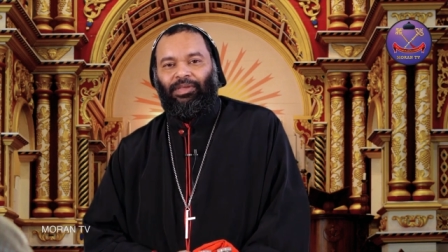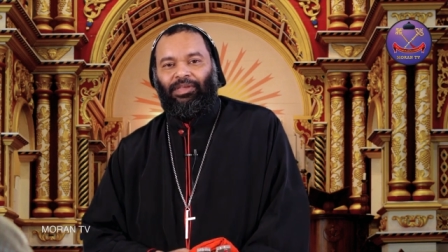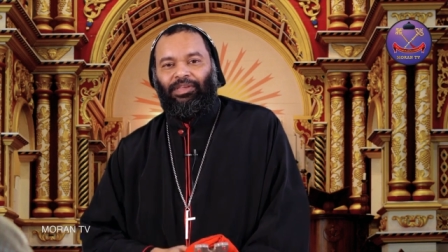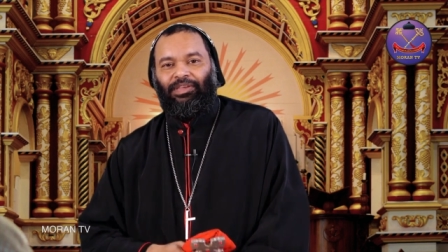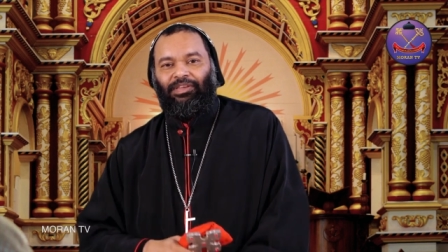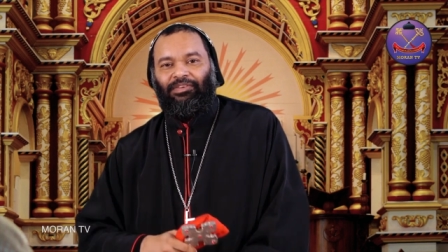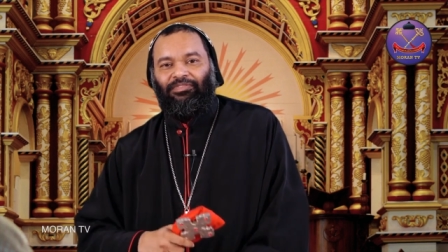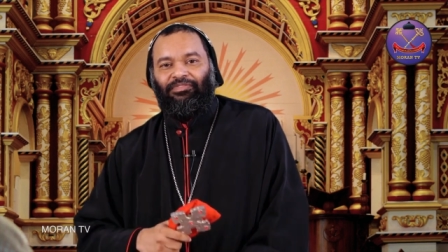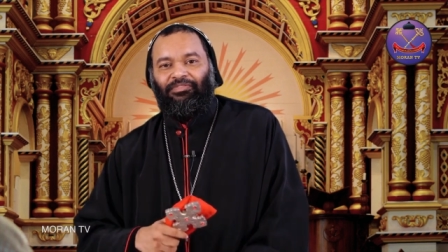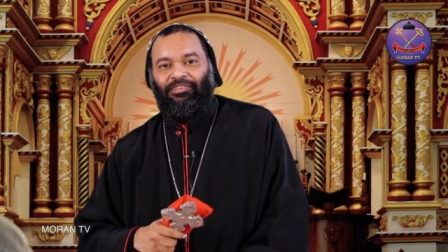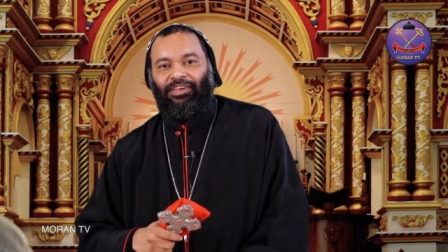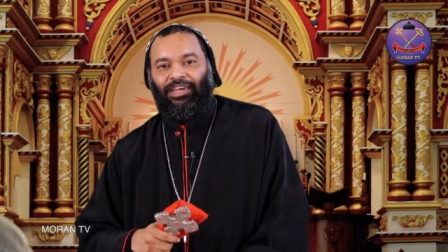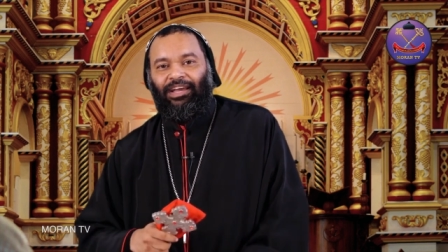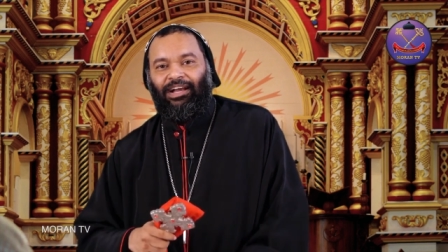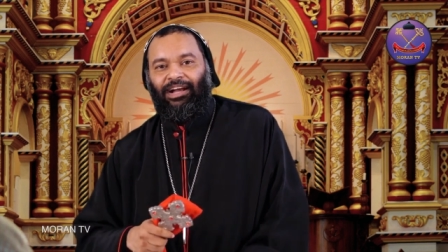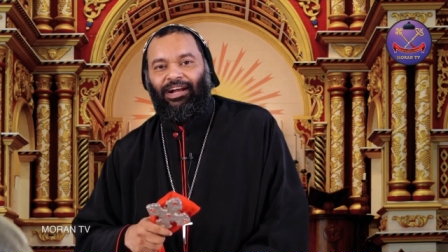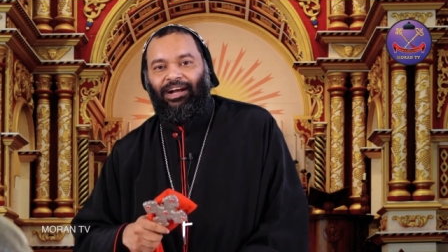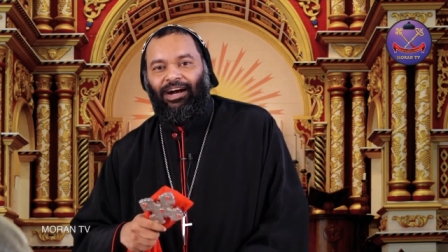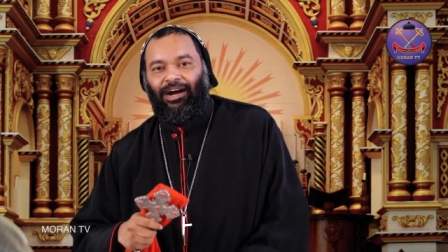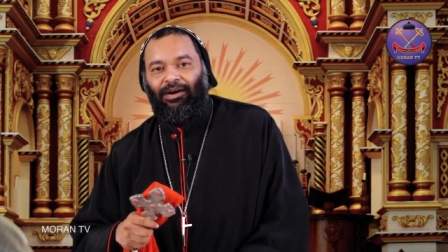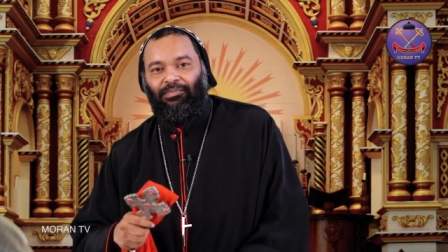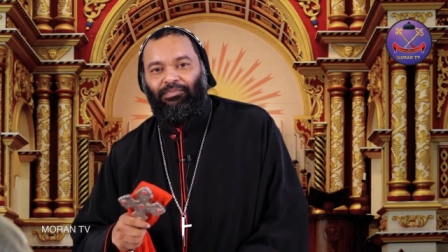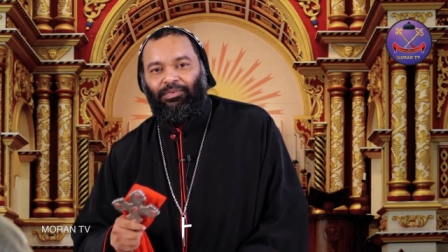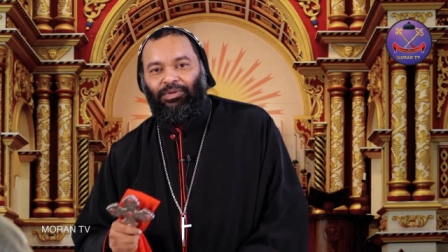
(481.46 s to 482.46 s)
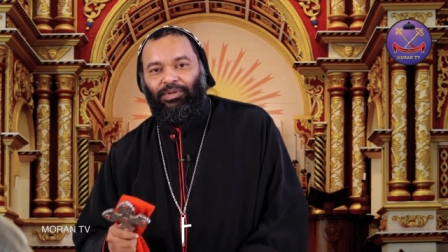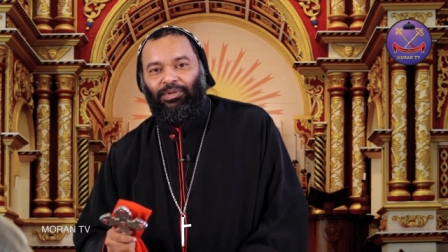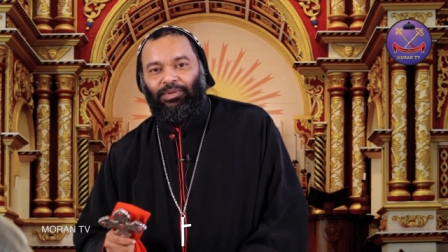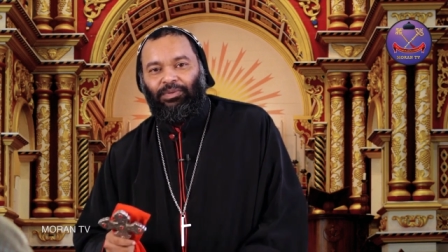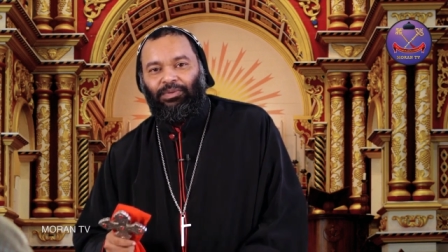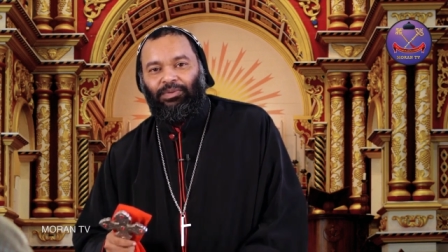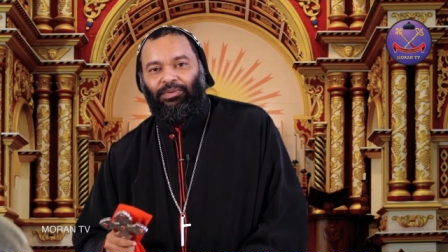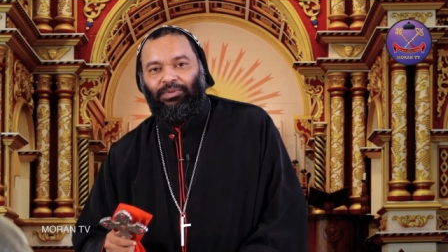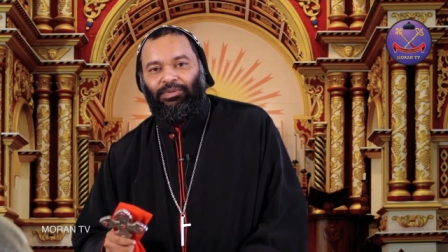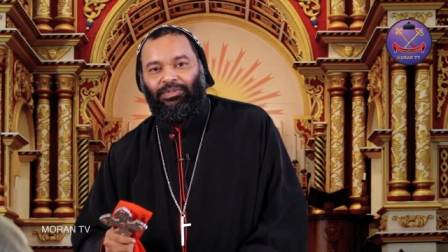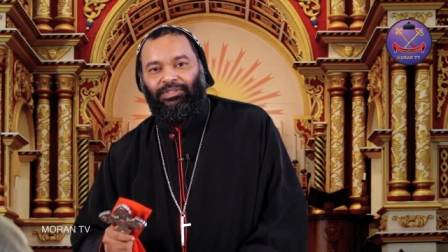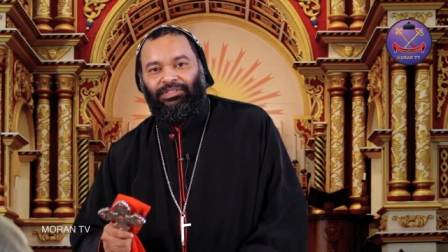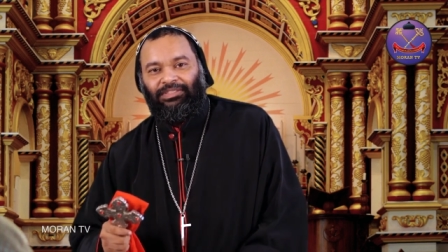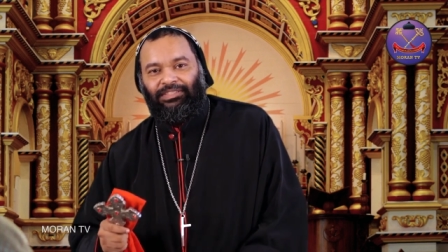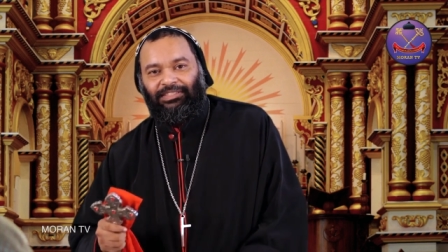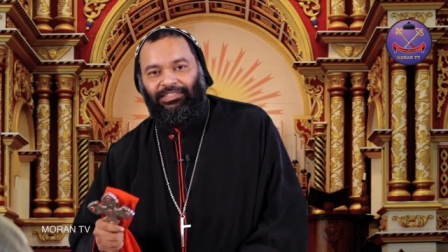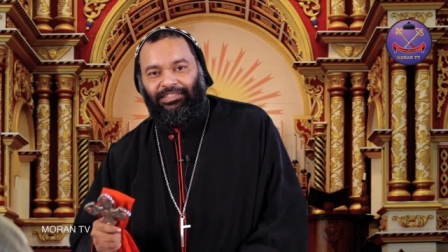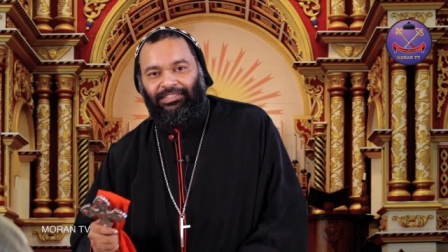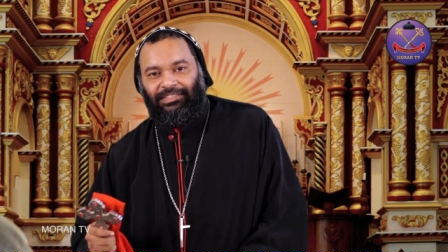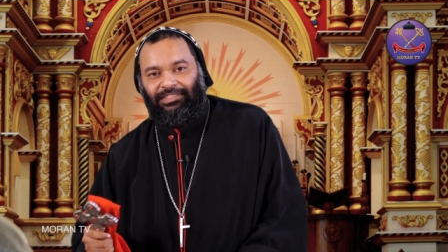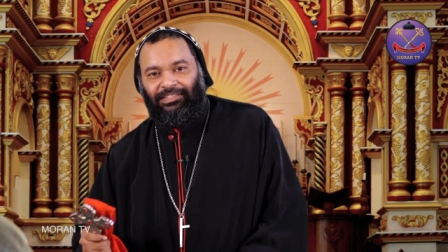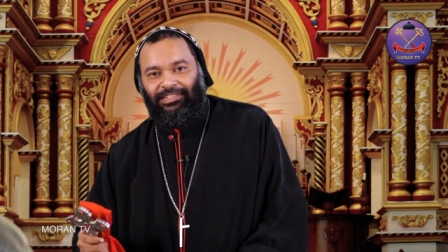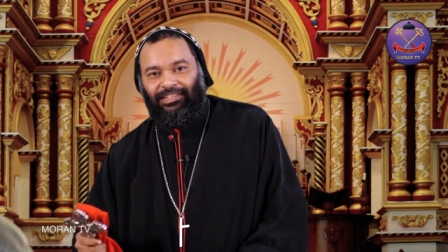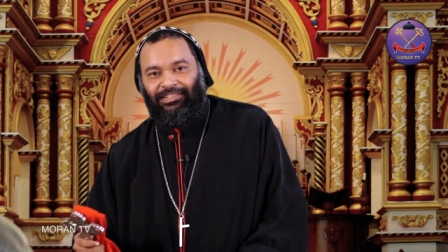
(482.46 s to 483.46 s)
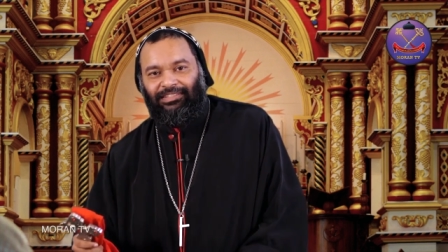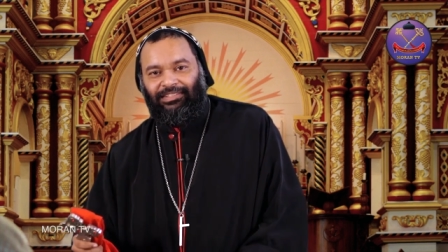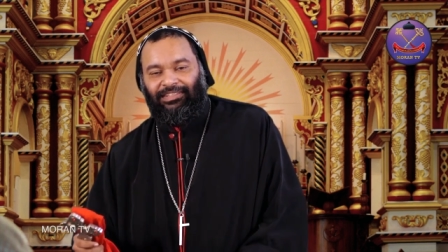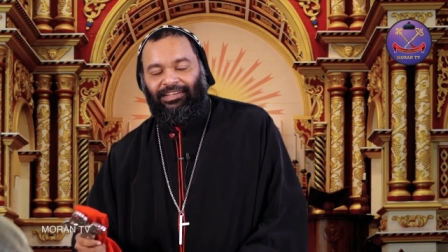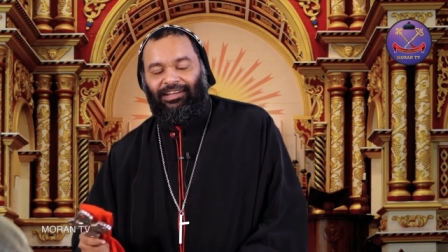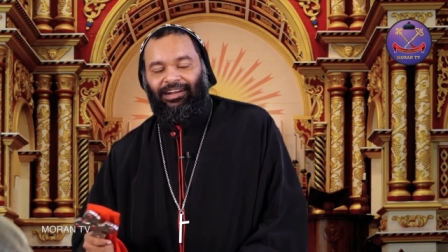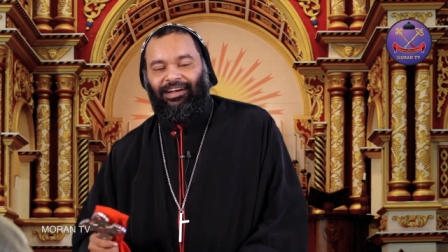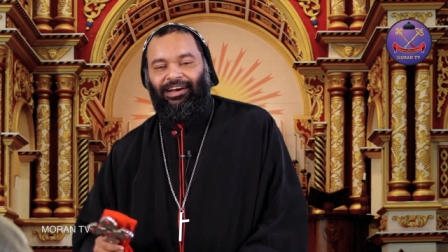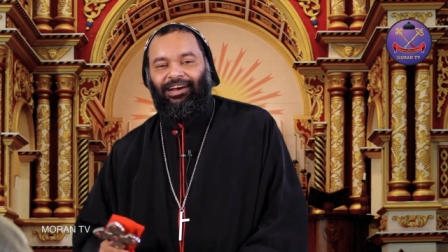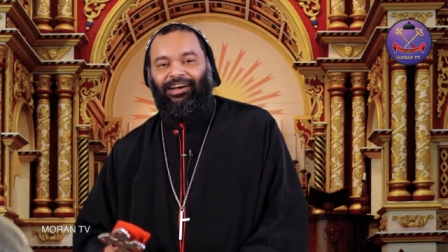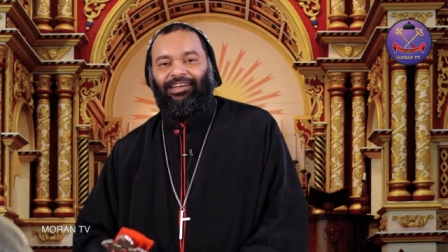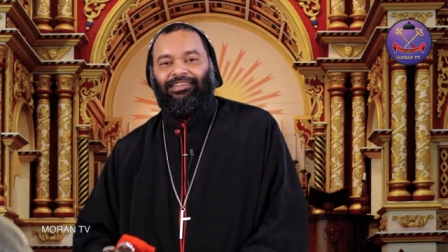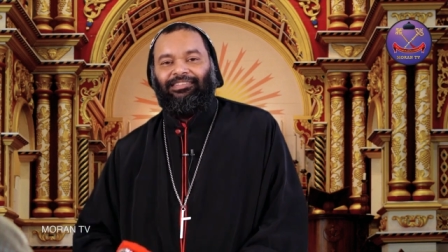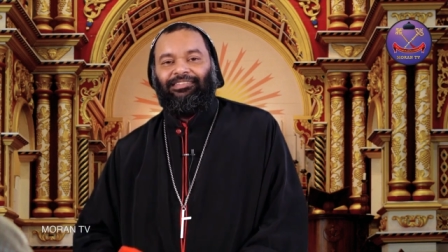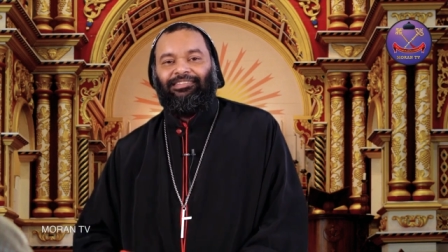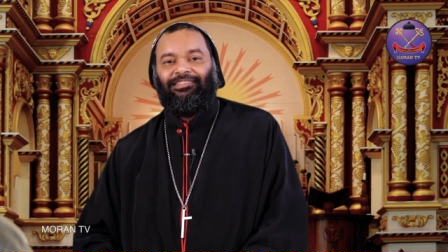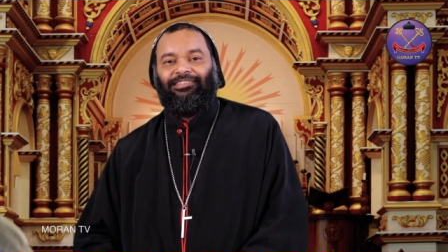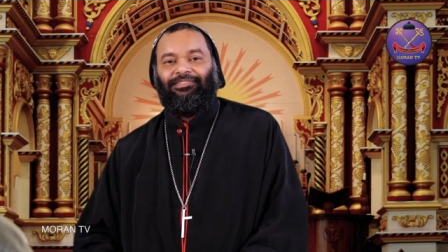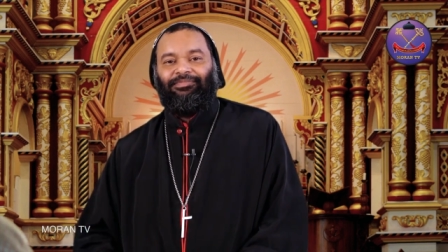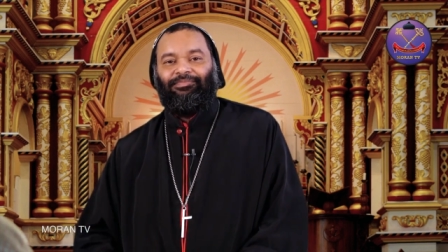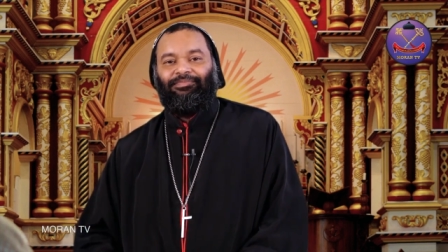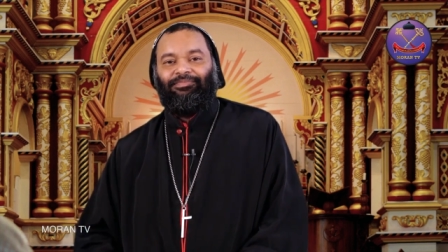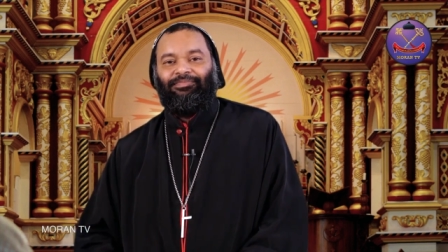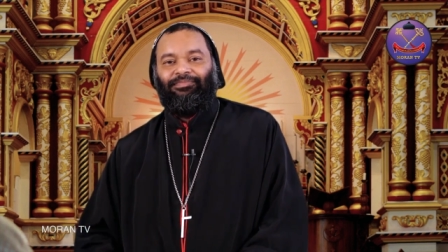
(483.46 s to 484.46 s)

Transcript: if we come to Jesus Christ